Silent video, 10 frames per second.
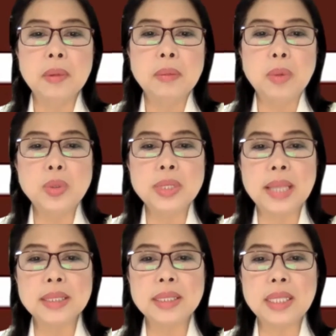most
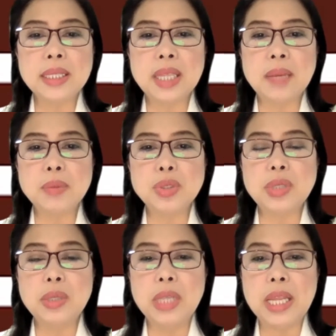health systems
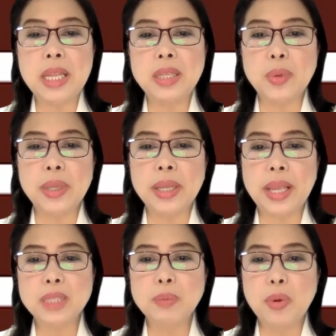should need to
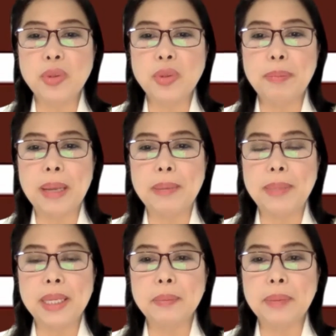engage both the
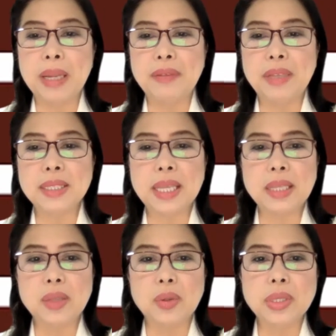public and private
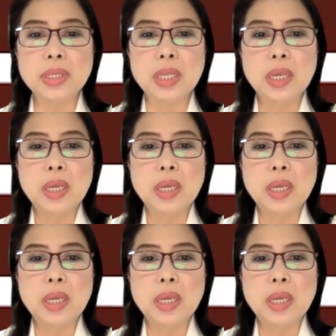sectors